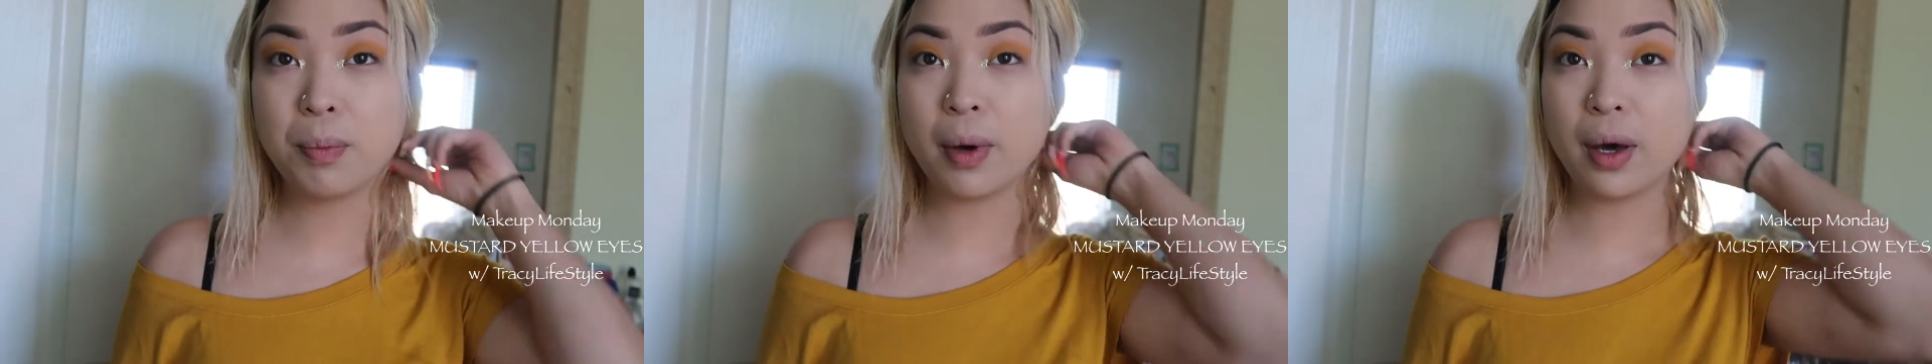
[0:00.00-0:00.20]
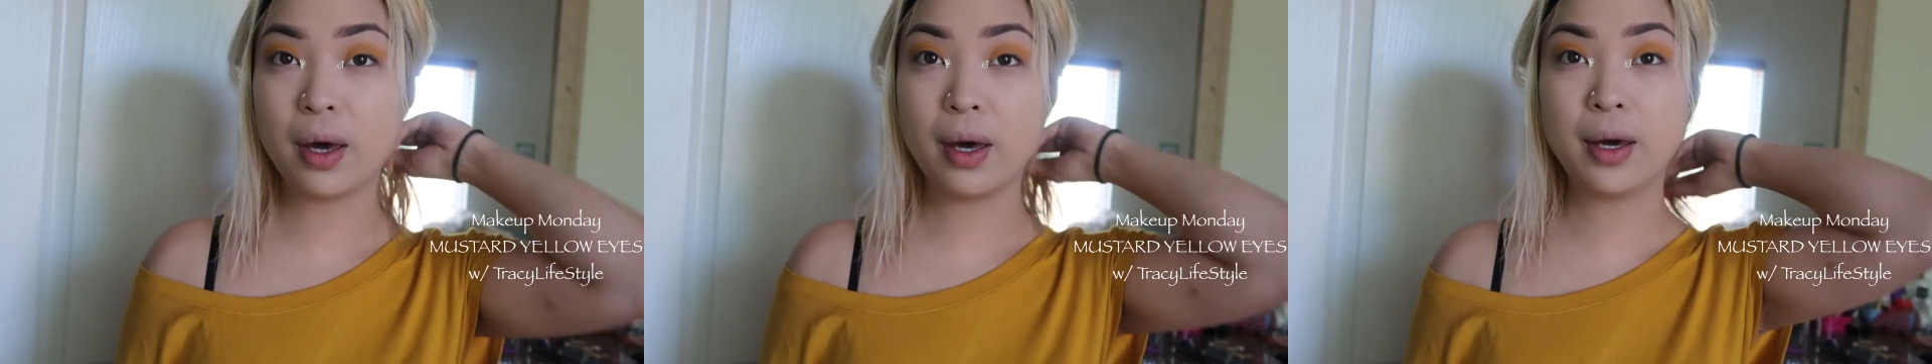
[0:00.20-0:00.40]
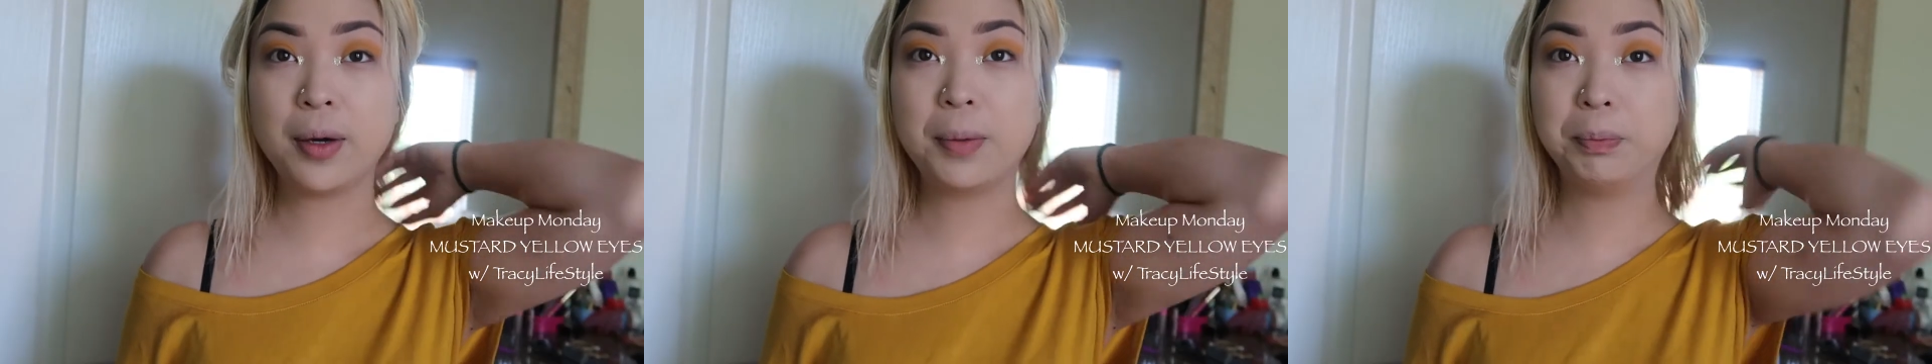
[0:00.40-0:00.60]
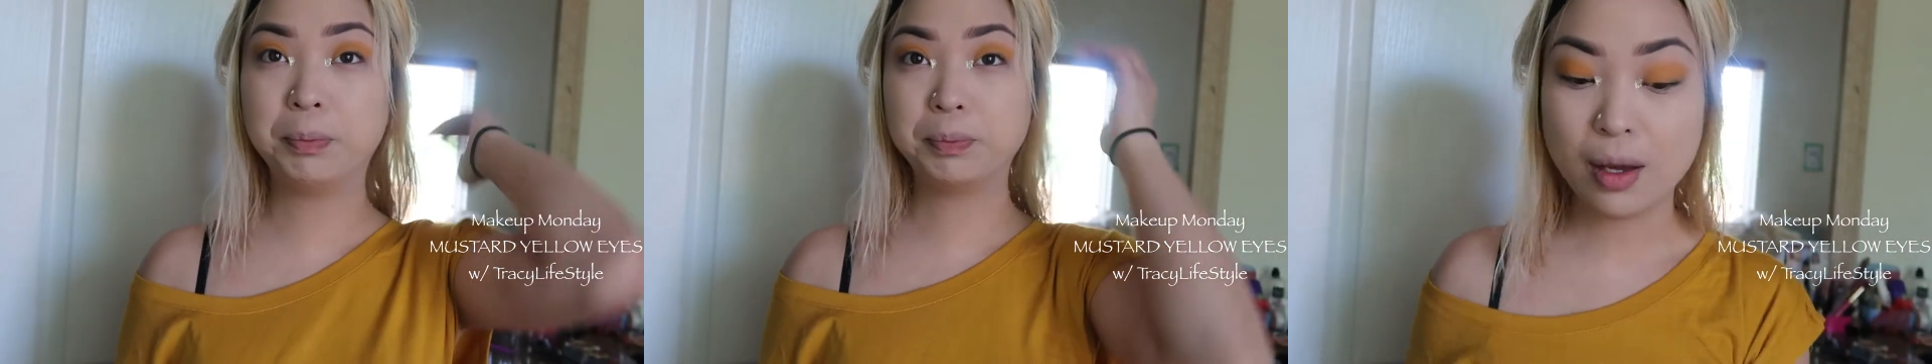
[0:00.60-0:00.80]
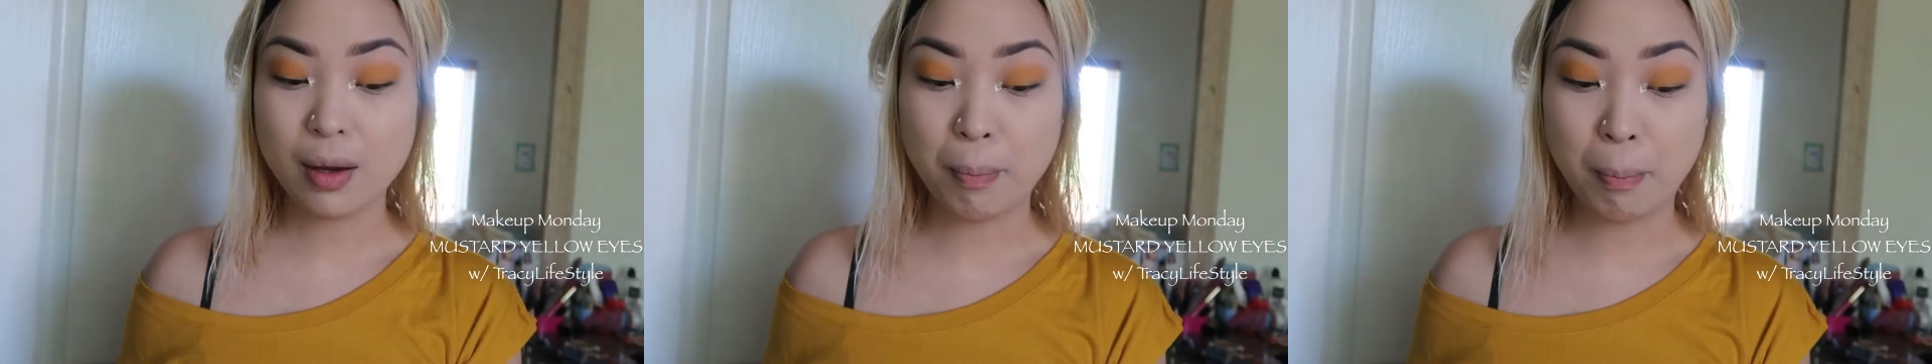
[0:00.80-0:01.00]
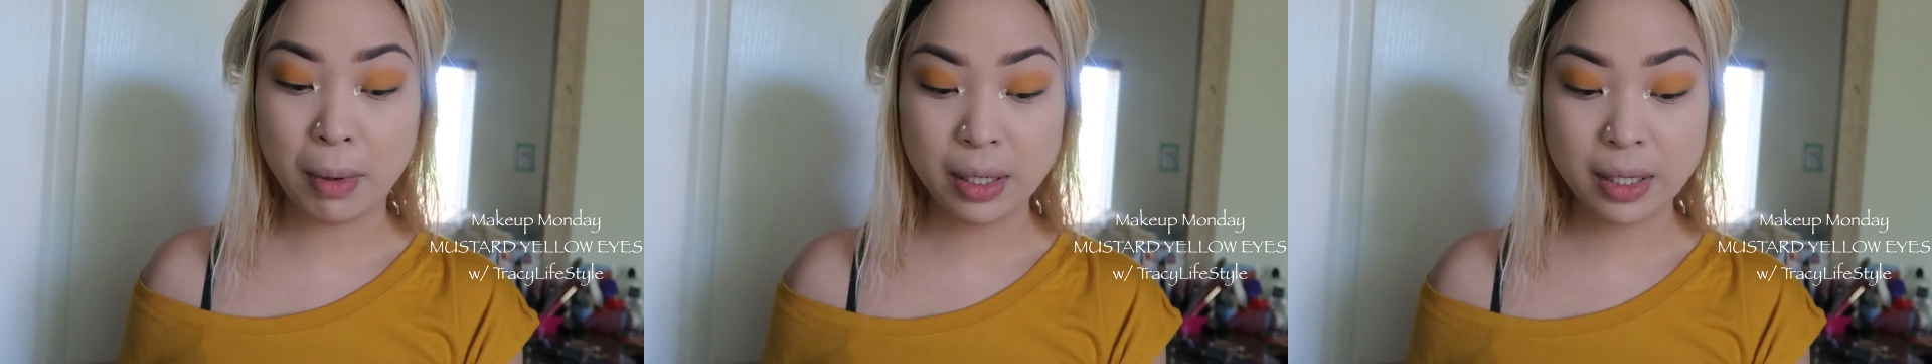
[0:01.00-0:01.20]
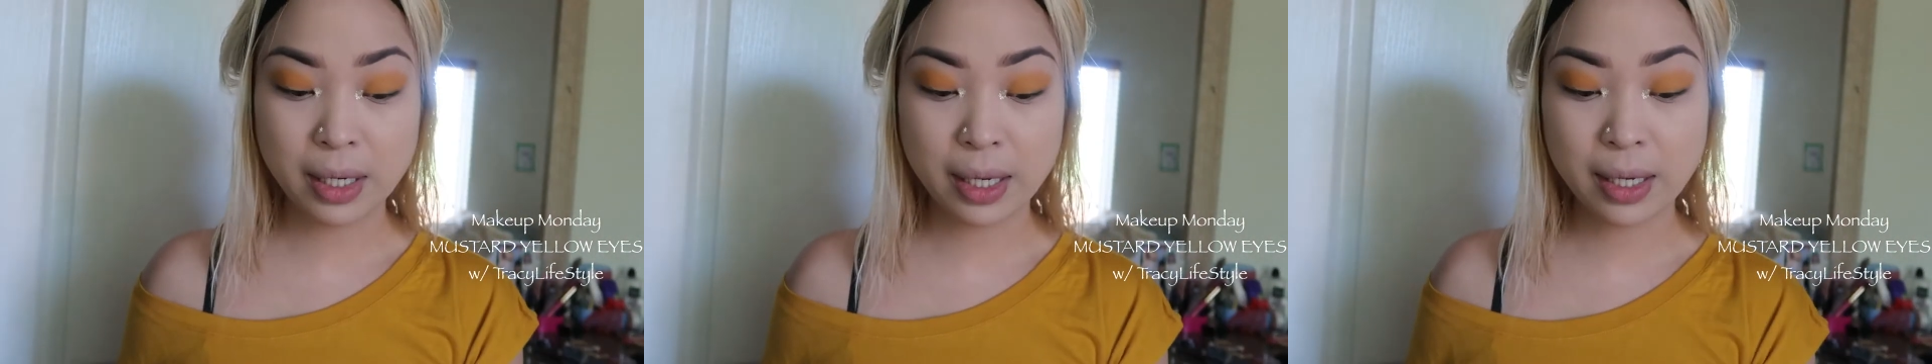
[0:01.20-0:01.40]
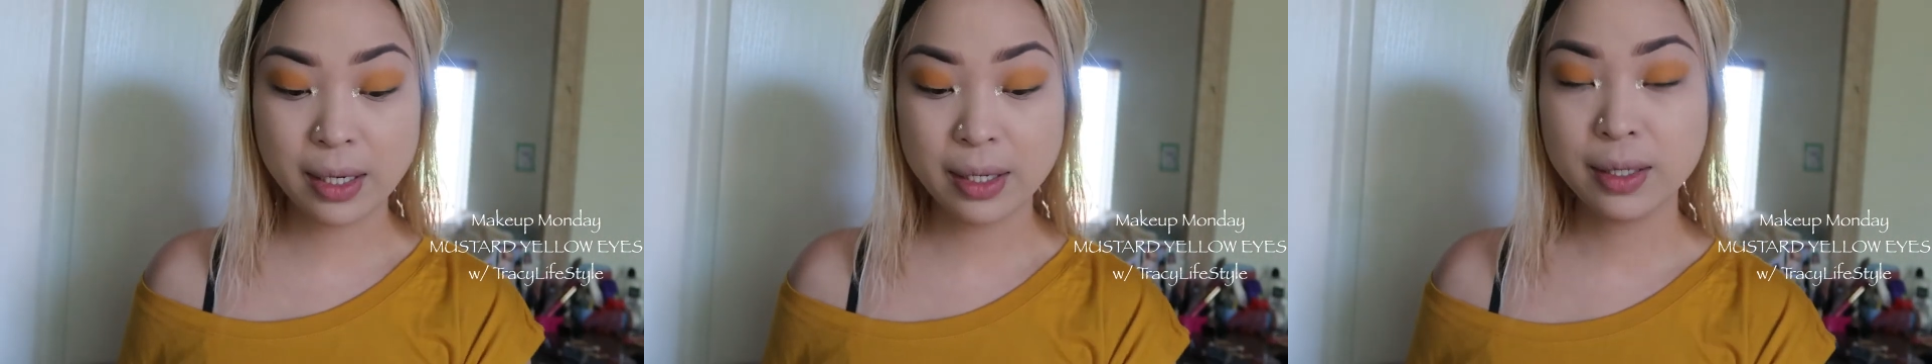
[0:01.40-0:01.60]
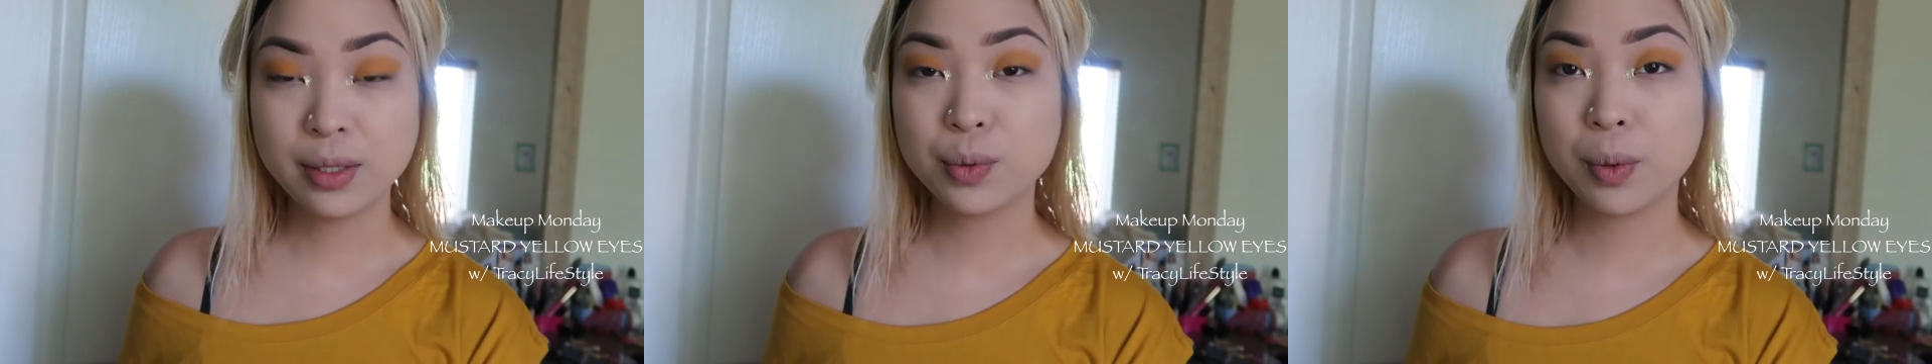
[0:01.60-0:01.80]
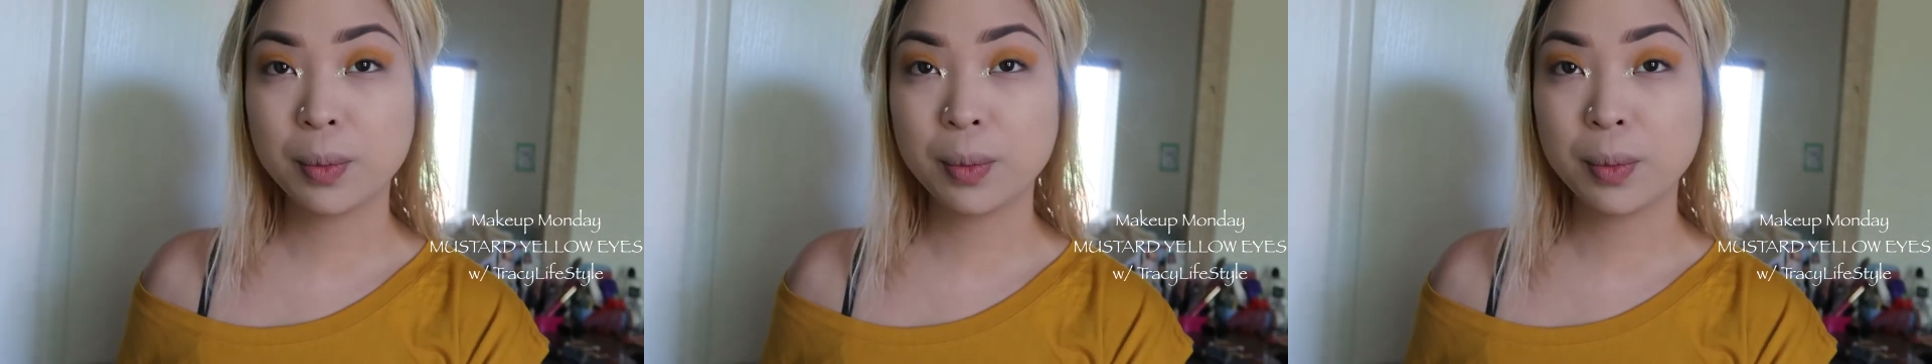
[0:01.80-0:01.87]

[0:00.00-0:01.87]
but Mondays